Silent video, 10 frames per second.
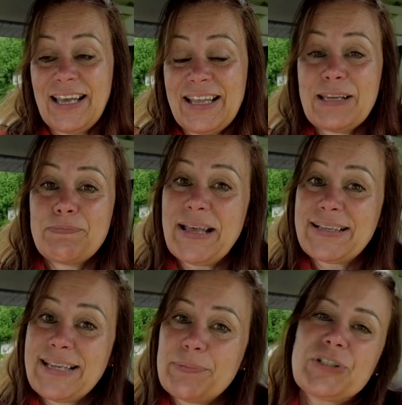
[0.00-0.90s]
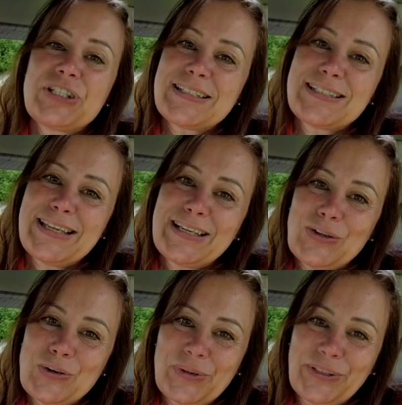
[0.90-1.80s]
and then packed up, which doesn't take
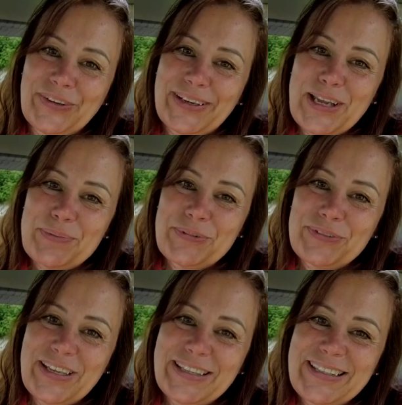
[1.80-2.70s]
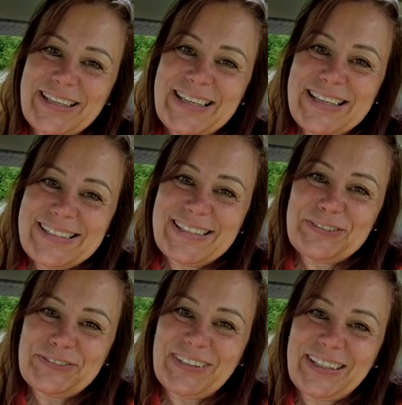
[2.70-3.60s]
long when you're in a camper van. It is
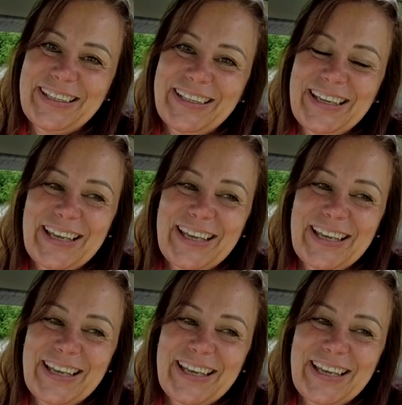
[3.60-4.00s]
lovely.